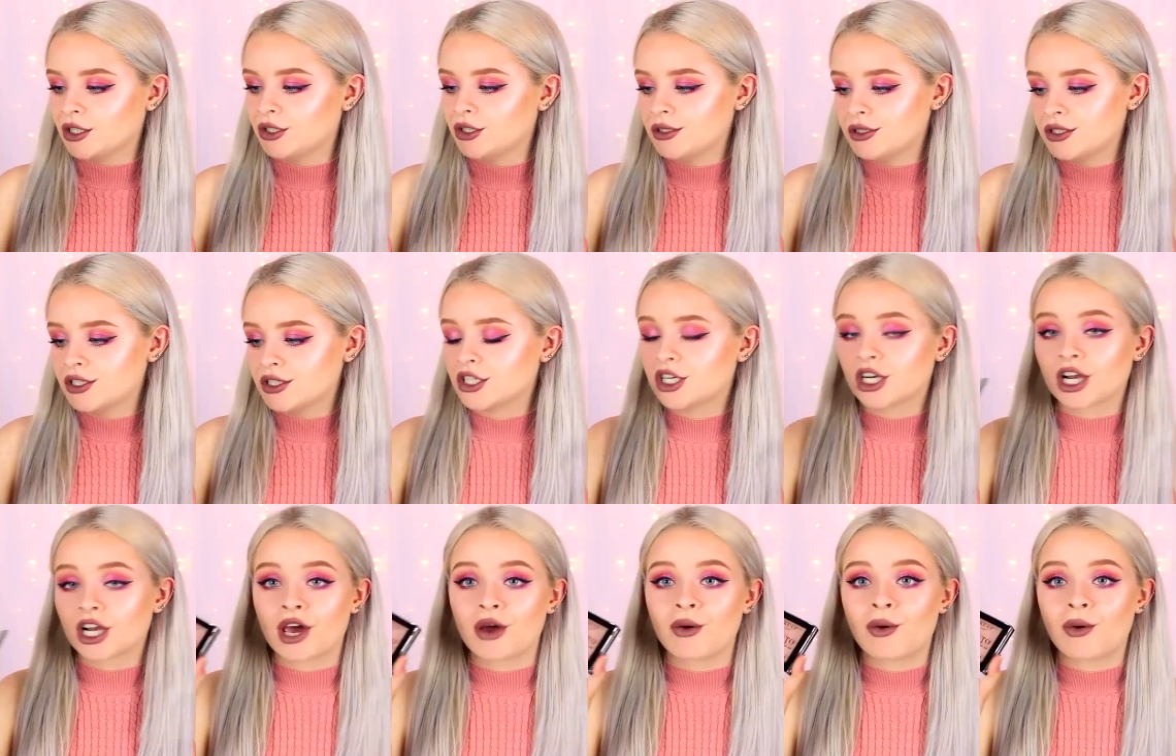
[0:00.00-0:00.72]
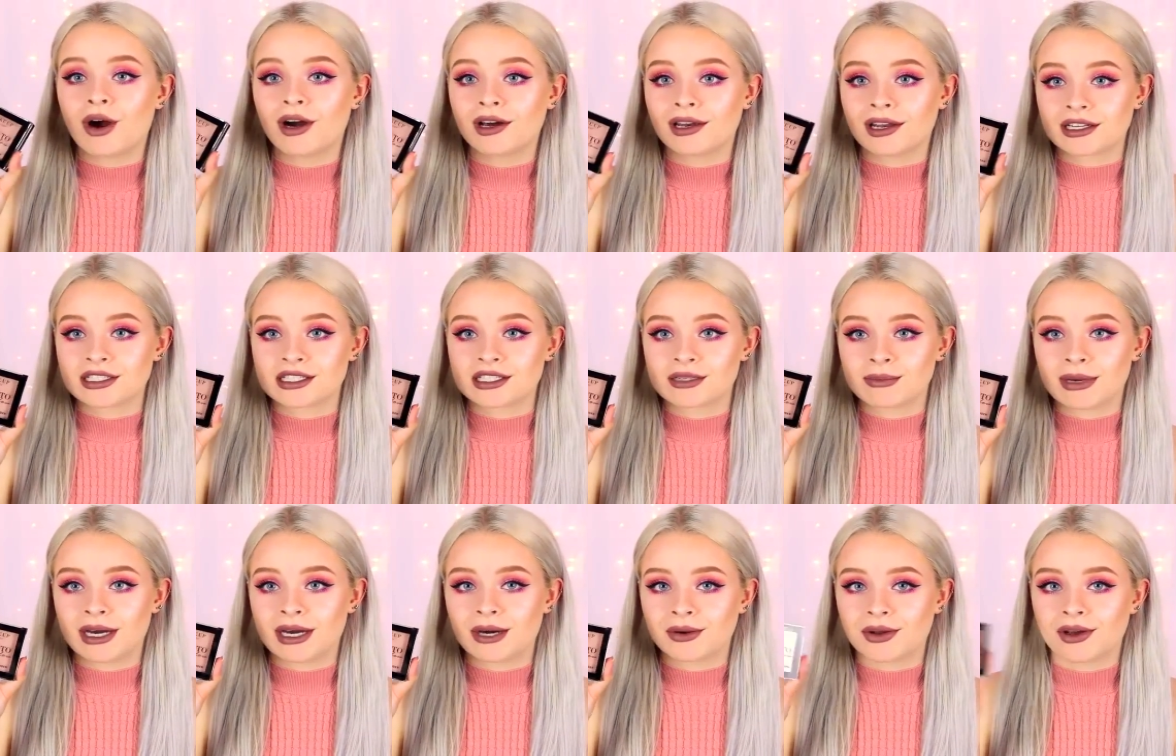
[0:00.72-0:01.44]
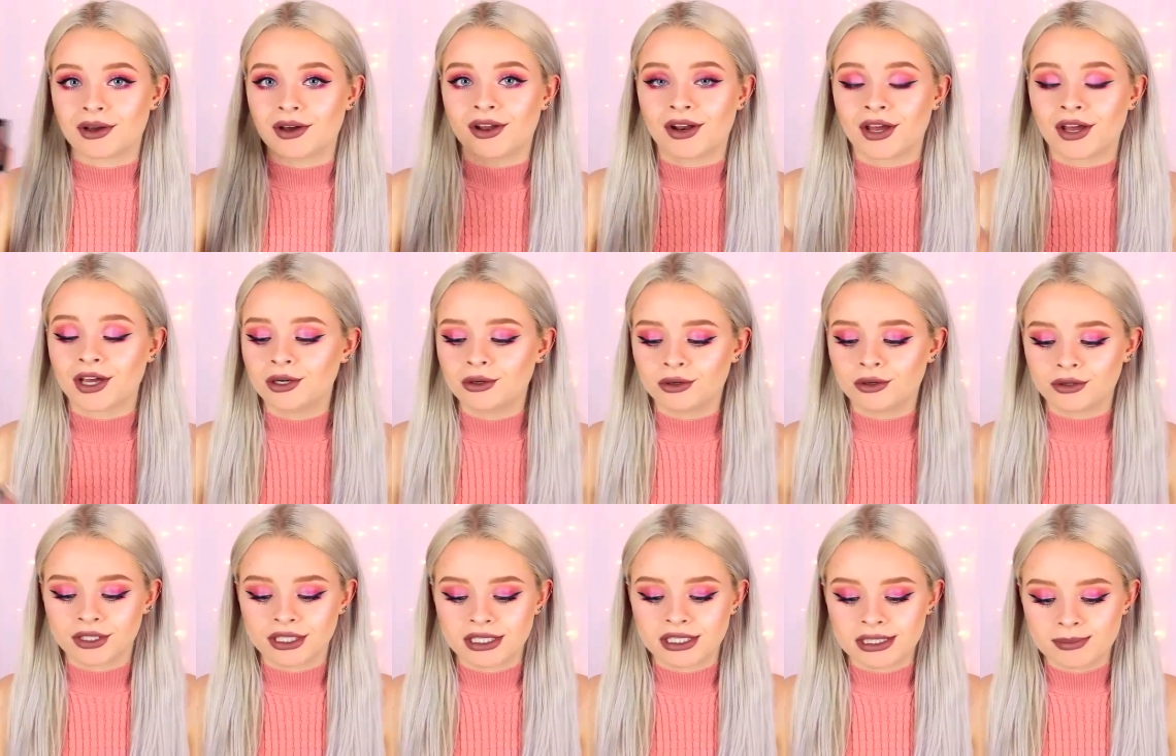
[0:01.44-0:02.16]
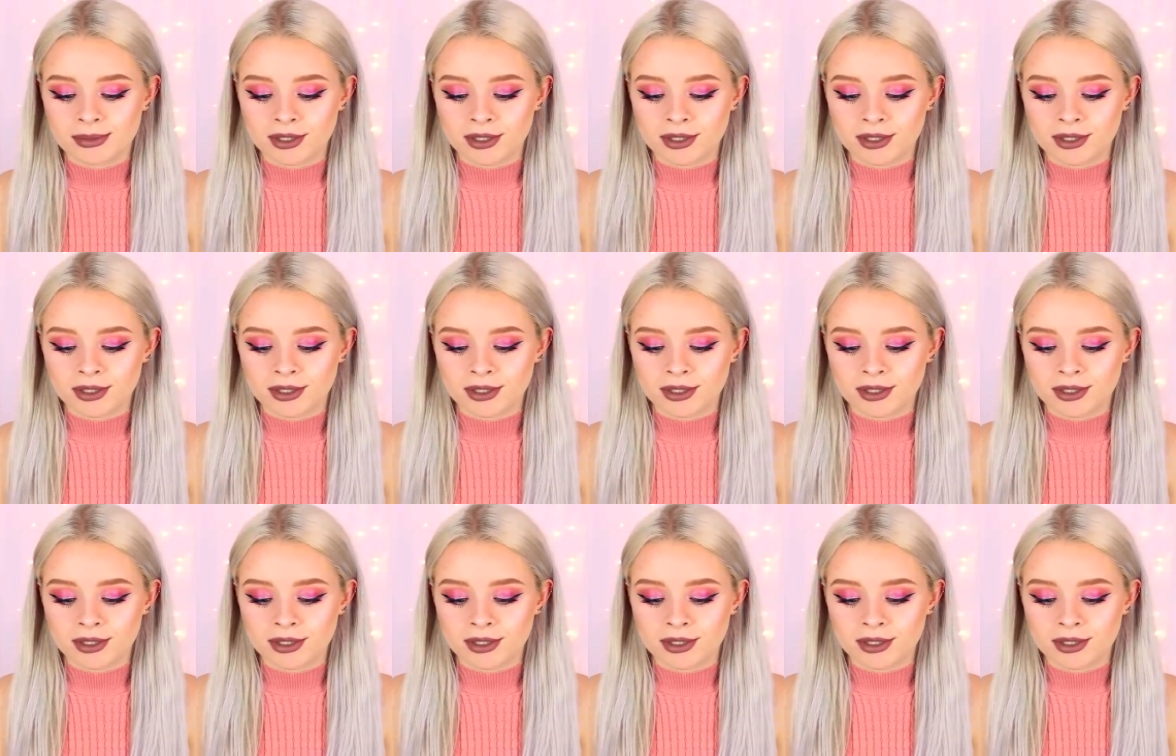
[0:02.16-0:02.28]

Beauty Glow Highlighting Powder and I got this